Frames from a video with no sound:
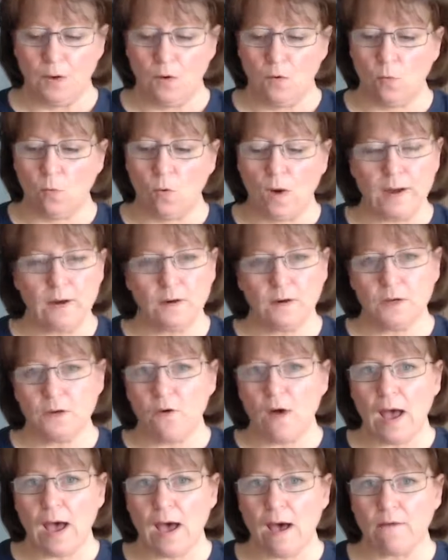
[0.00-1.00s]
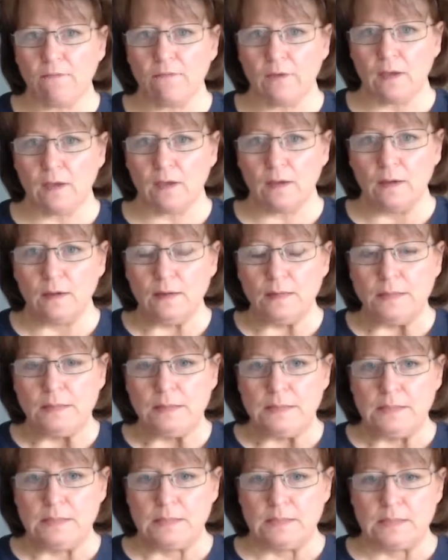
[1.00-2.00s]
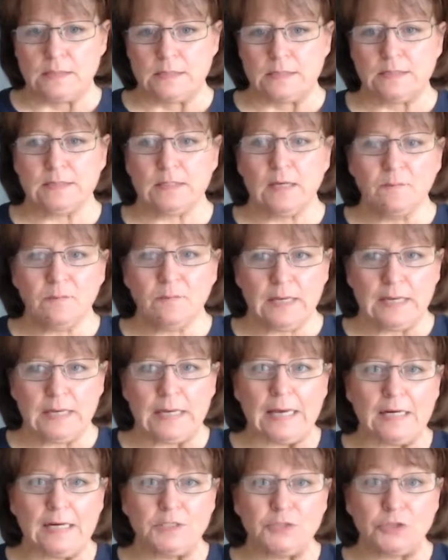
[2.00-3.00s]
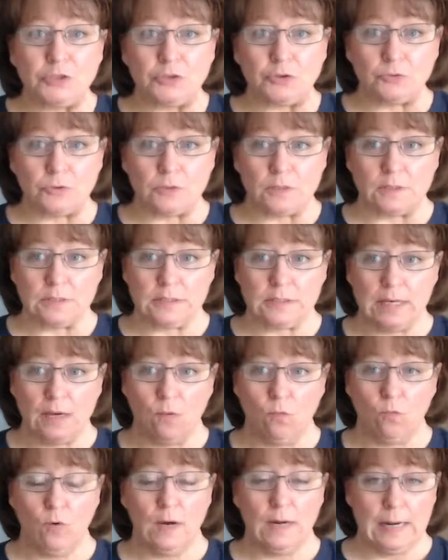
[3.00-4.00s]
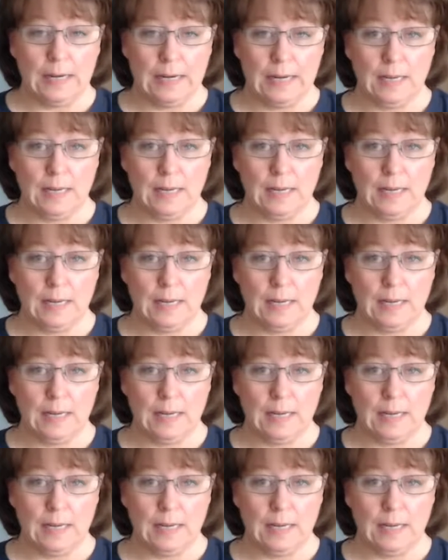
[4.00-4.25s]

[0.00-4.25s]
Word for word: Why aren't you having something that ensures that what I